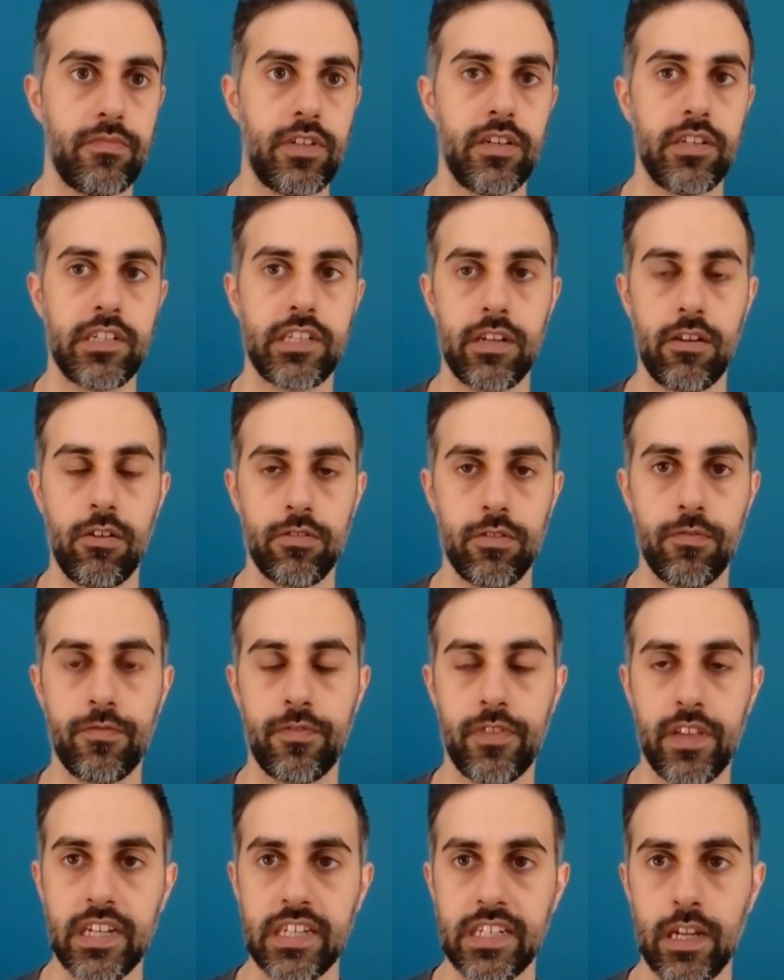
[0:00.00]
There's a lot of
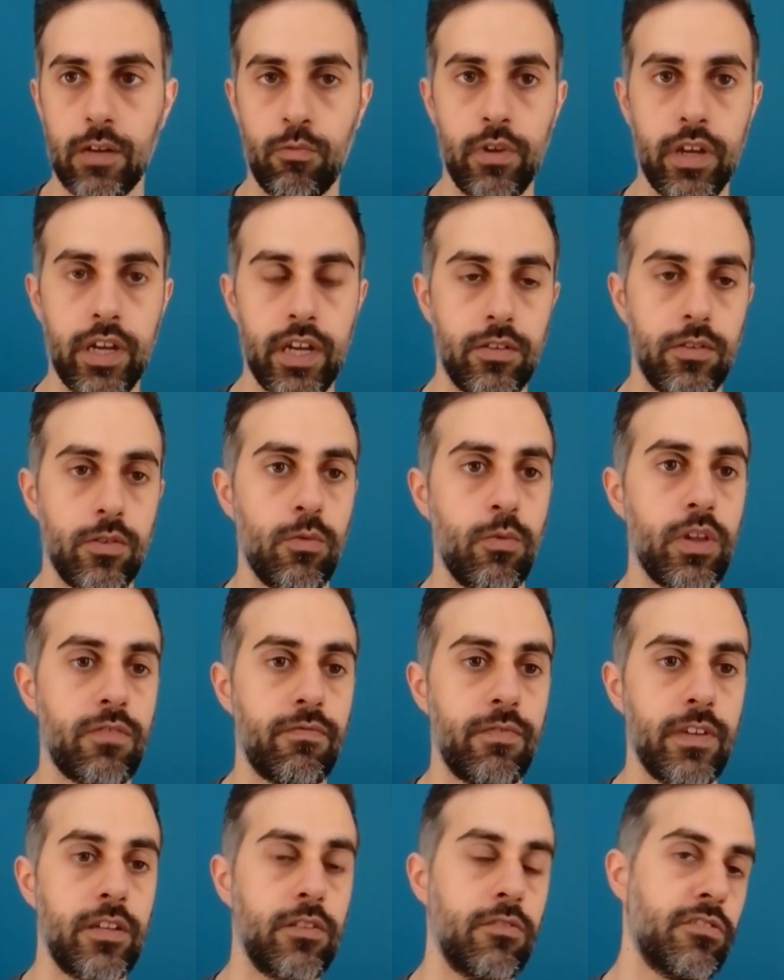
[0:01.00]
things that we can do
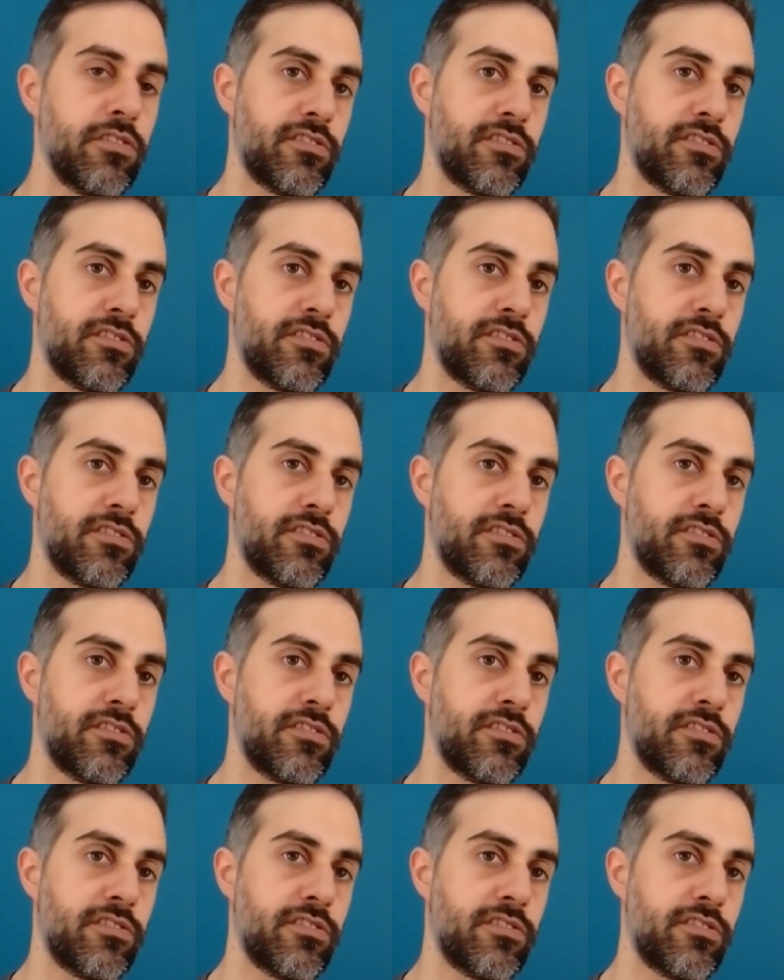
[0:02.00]
with video.